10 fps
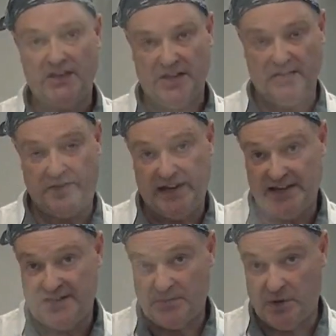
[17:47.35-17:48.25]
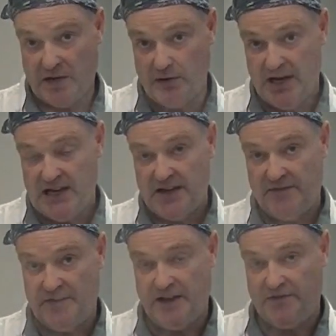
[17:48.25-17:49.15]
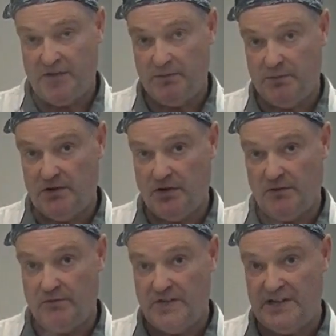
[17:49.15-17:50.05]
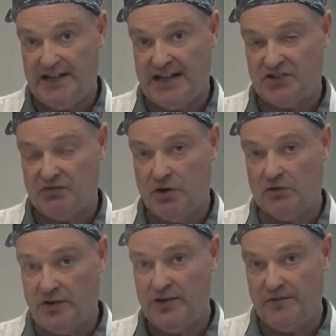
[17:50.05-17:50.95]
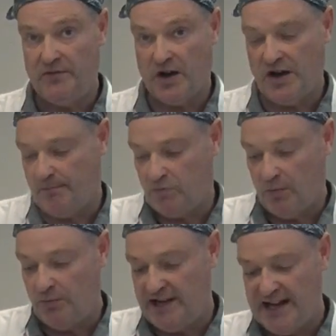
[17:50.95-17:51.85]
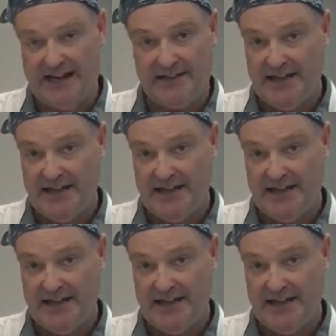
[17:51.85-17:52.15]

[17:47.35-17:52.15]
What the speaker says: The other thing is as well, if you're not really that strong or you've got a problem with your hand,